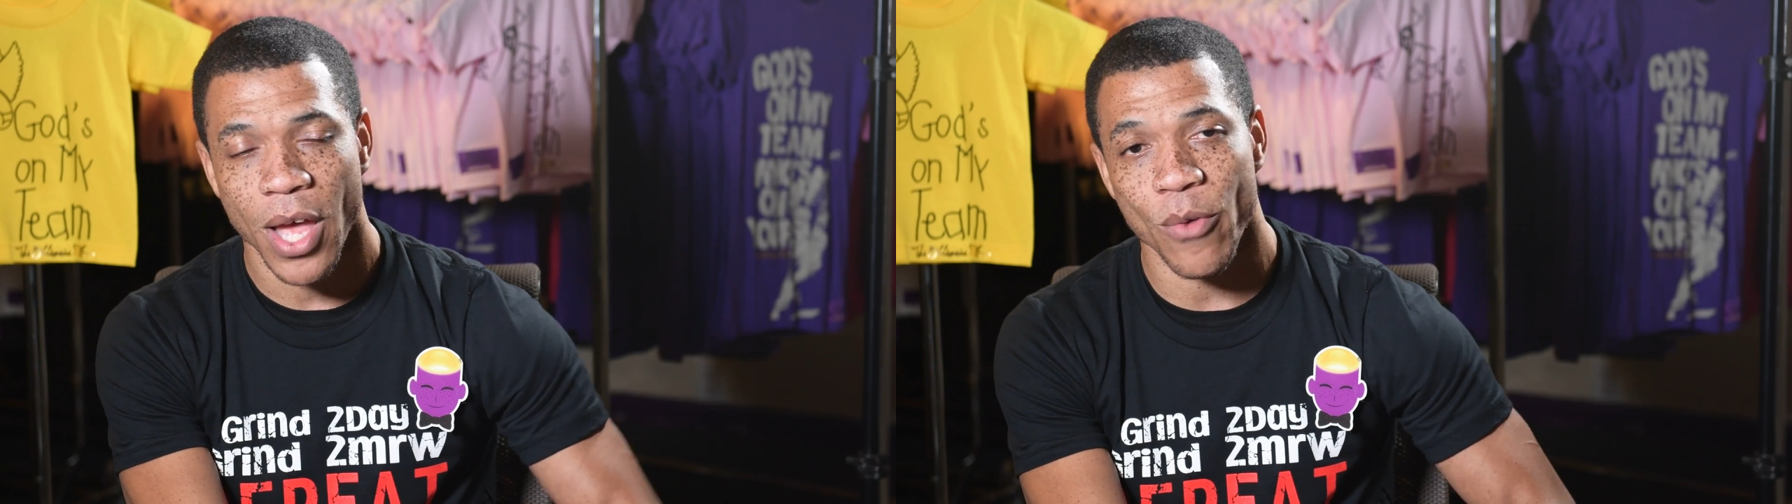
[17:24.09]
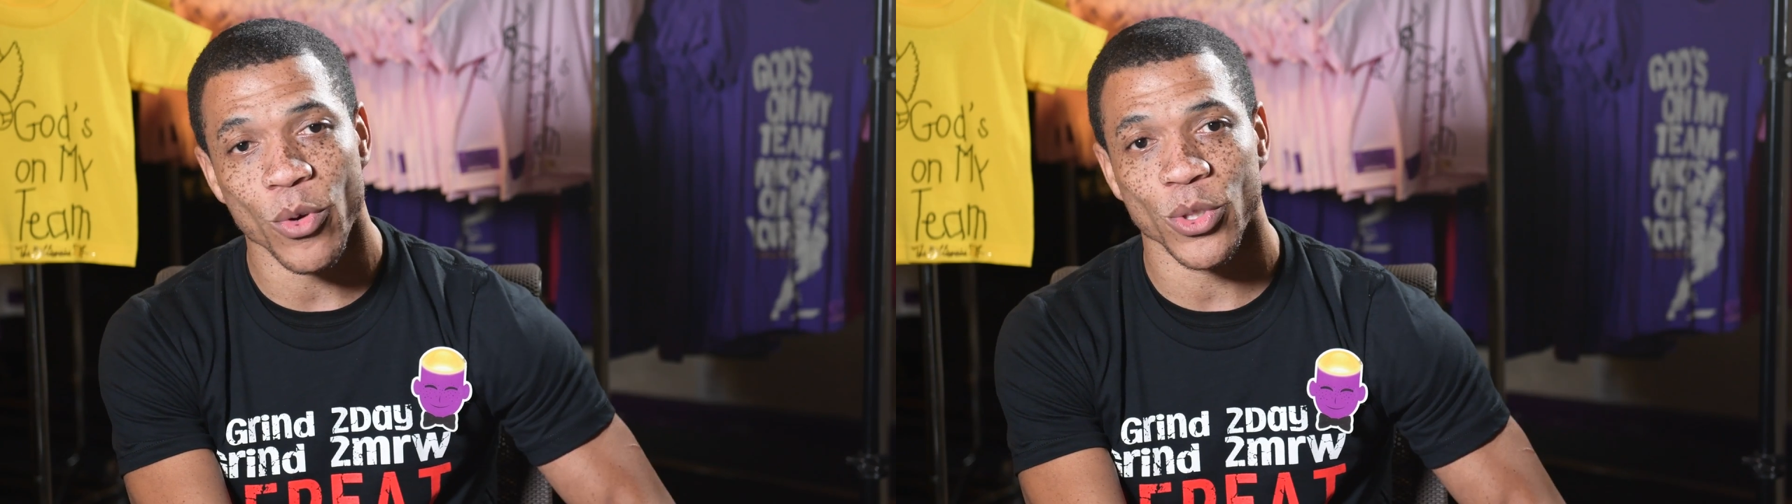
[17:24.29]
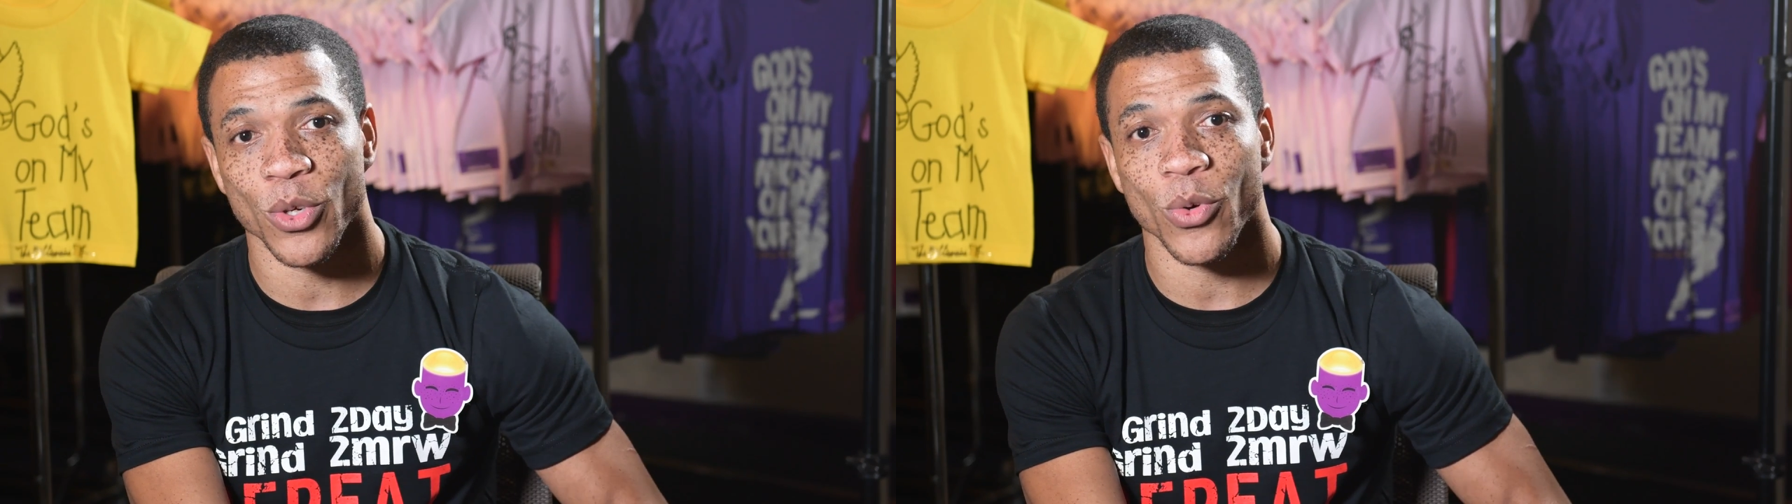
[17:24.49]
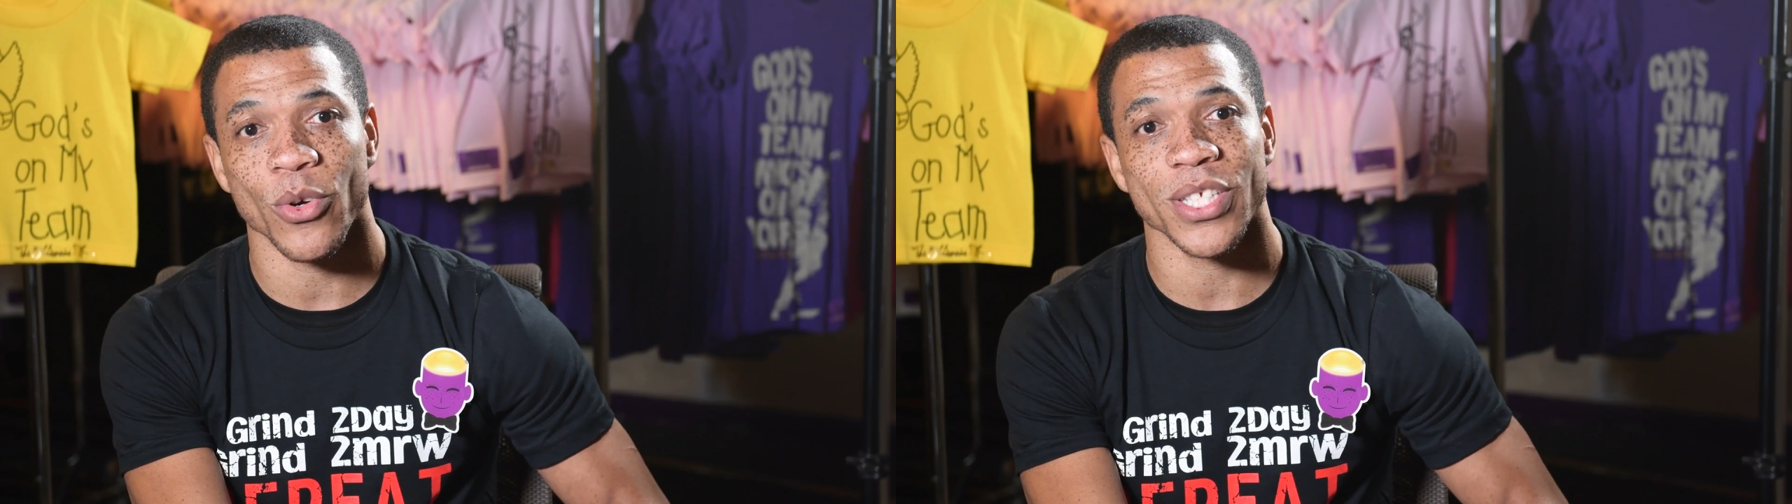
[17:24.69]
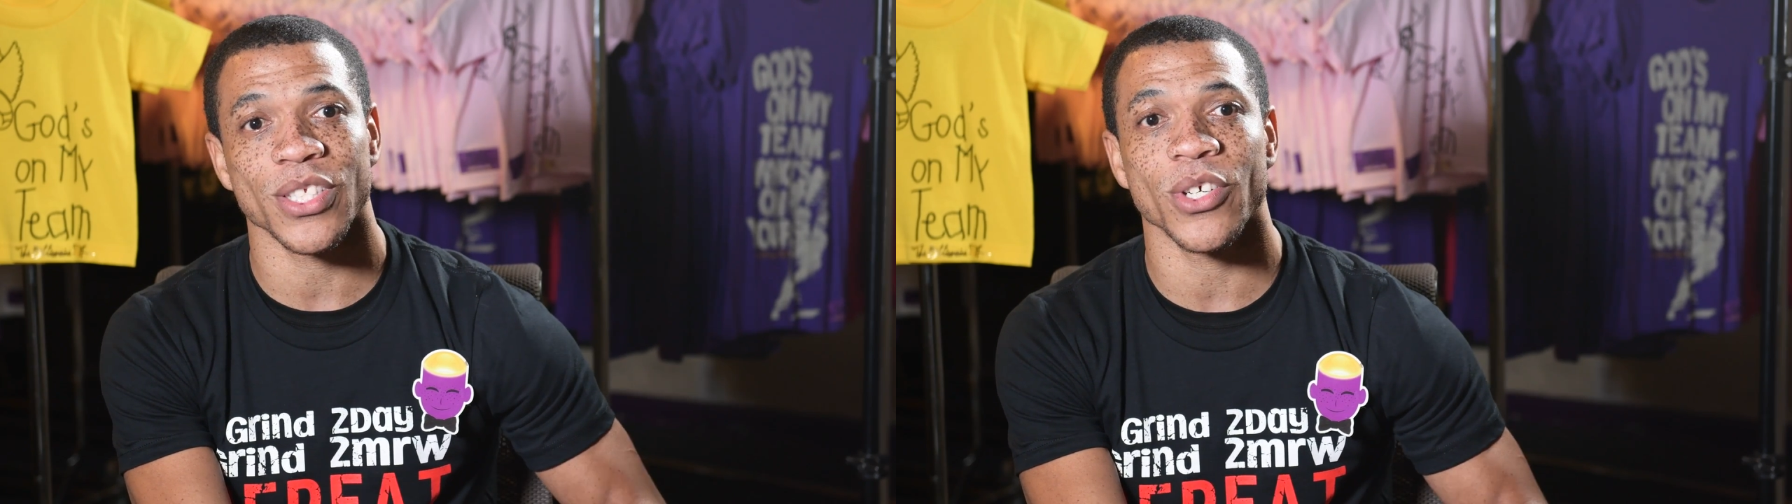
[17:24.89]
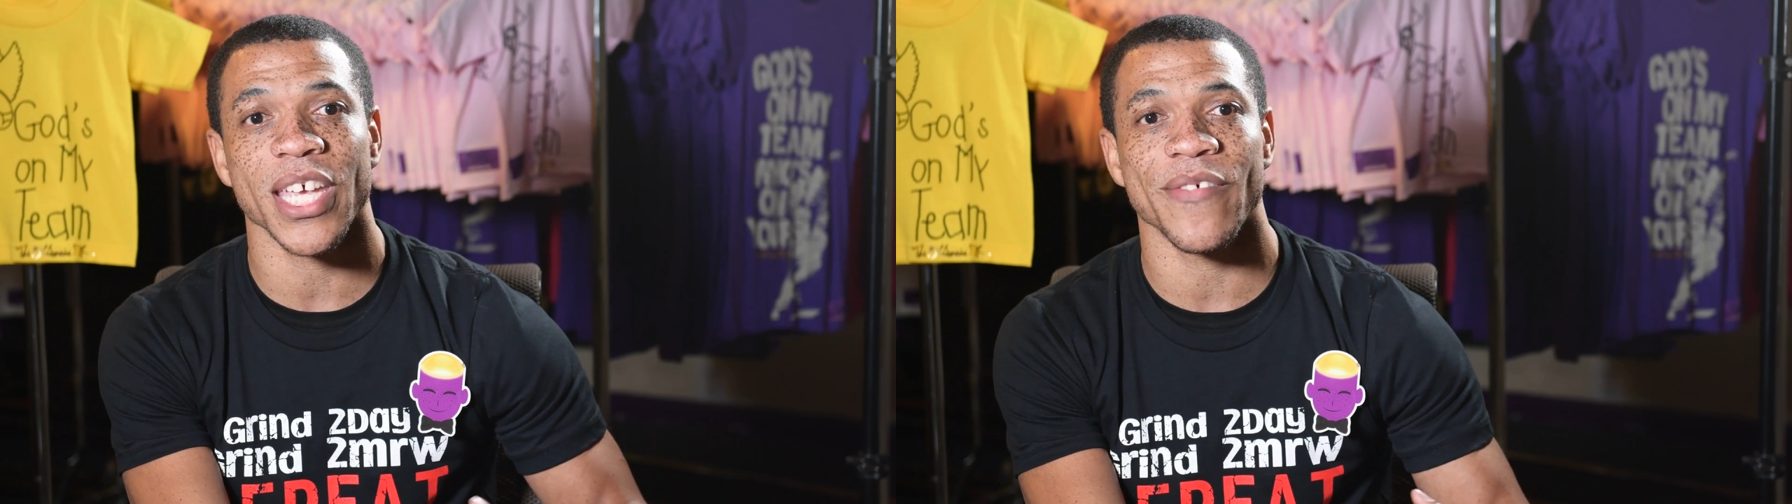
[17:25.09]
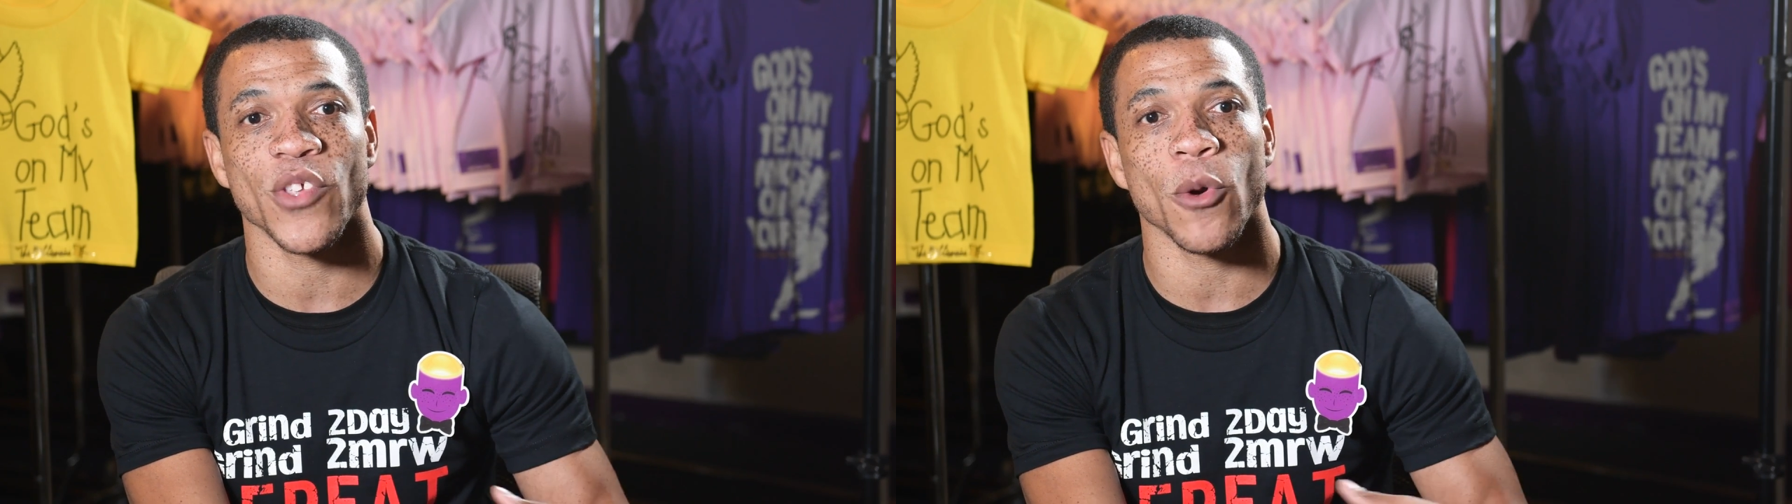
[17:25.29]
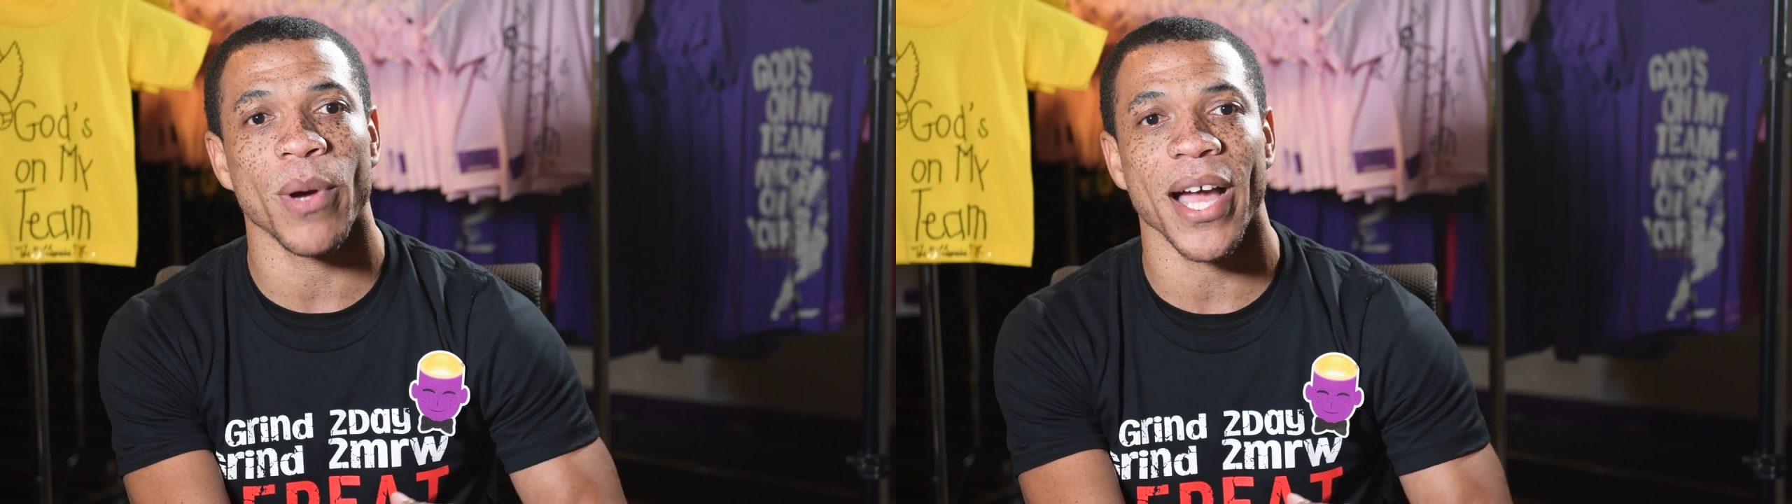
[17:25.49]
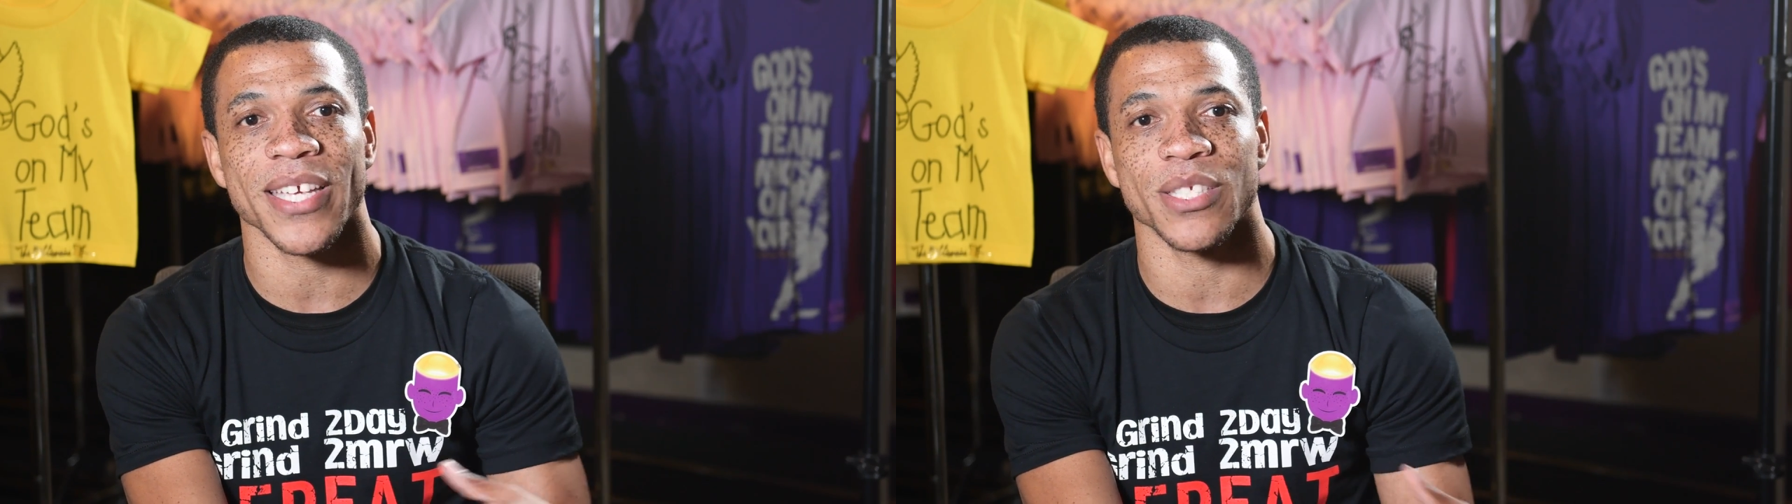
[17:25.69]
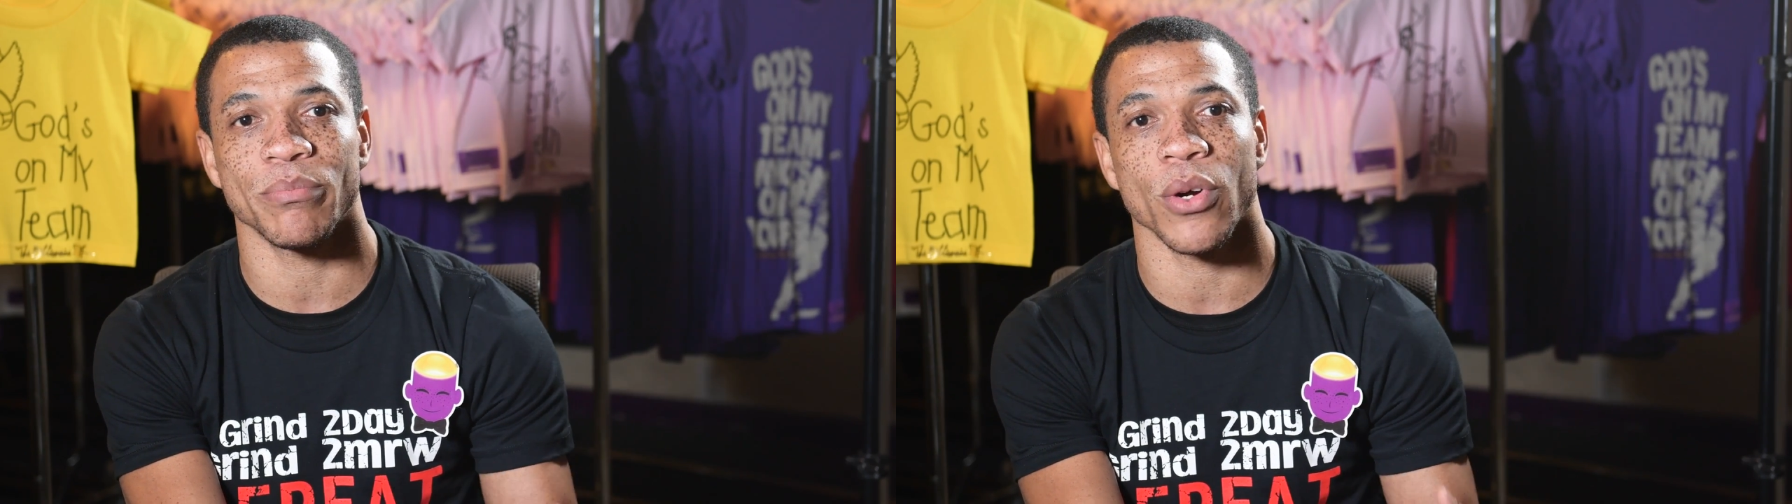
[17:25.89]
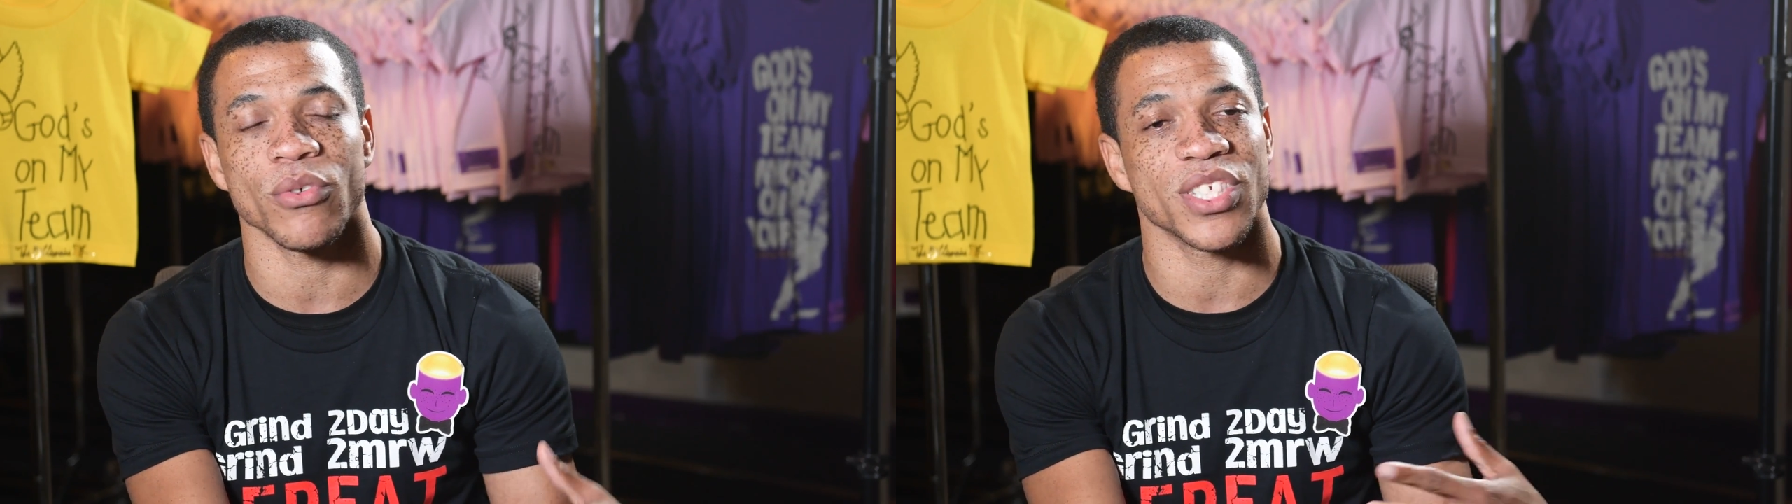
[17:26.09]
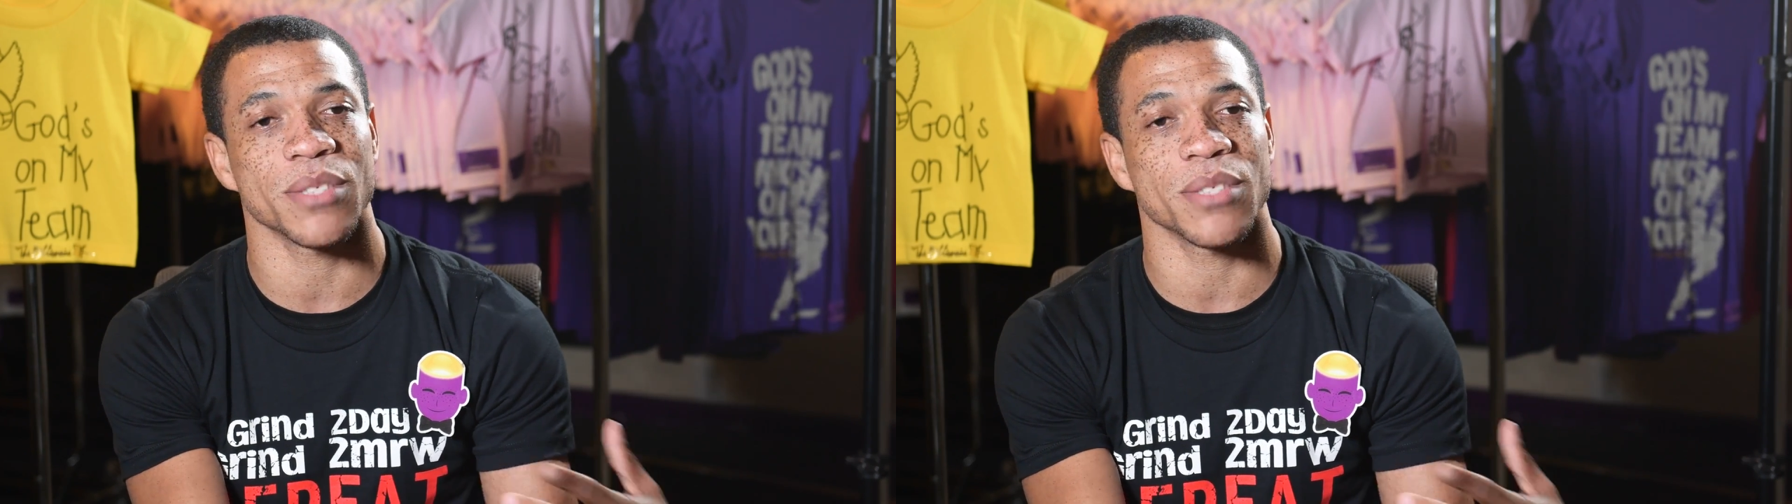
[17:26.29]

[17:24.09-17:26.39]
I wrote the quote, it's okay if your pocket's broke,